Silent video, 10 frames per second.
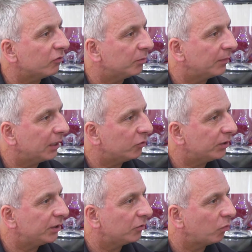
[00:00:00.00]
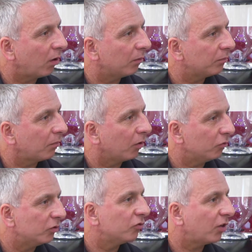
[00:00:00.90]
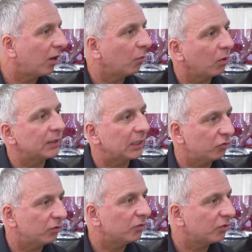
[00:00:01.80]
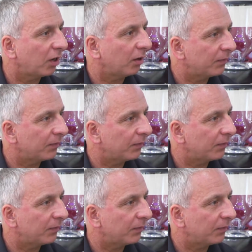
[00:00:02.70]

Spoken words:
base, which is what my roots are and what Dad's roots are.